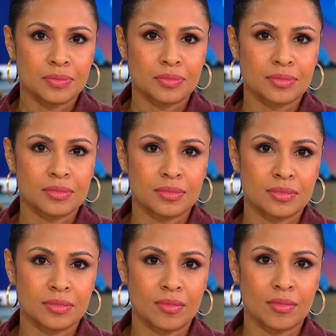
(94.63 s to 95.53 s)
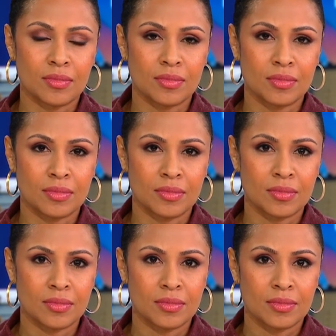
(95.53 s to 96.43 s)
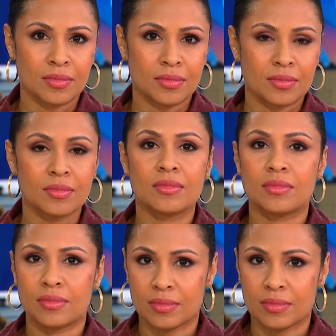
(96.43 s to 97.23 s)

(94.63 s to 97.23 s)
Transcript: No words are spoken by the person on screen.